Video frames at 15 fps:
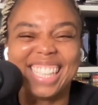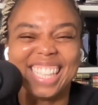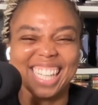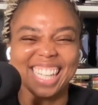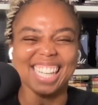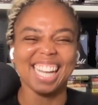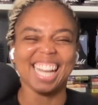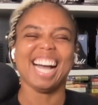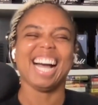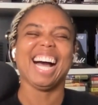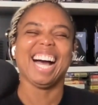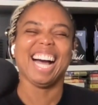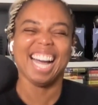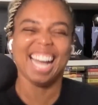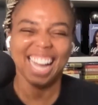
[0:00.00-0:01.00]

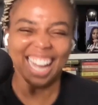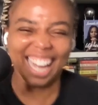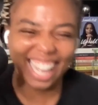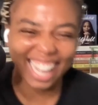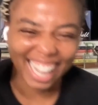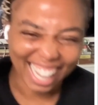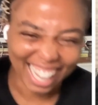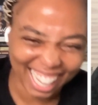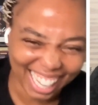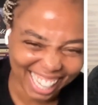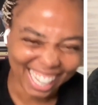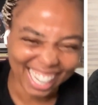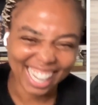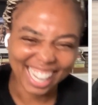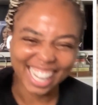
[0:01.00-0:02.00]

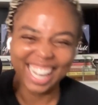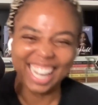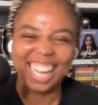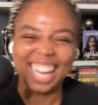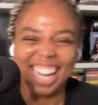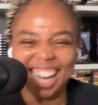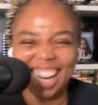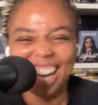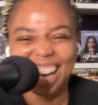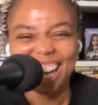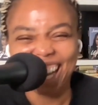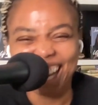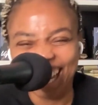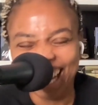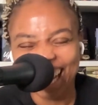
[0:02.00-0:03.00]

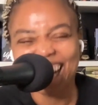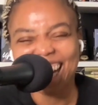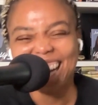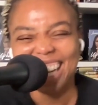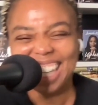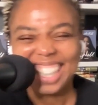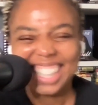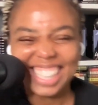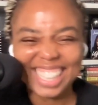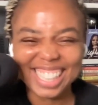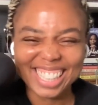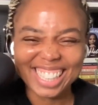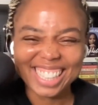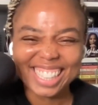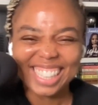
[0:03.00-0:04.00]

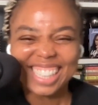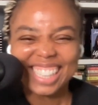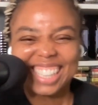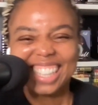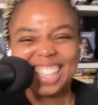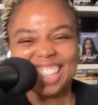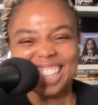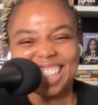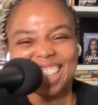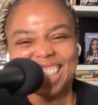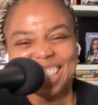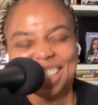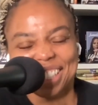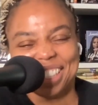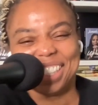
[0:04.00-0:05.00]

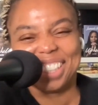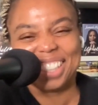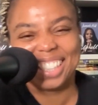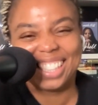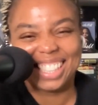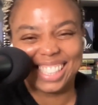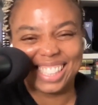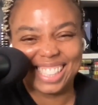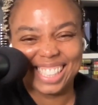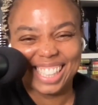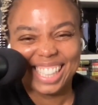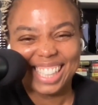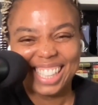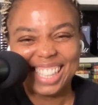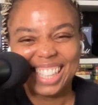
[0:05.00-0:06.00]

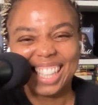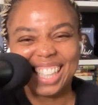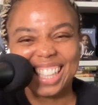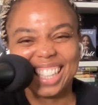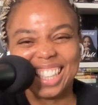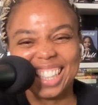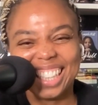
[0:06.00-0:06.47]
[no speech]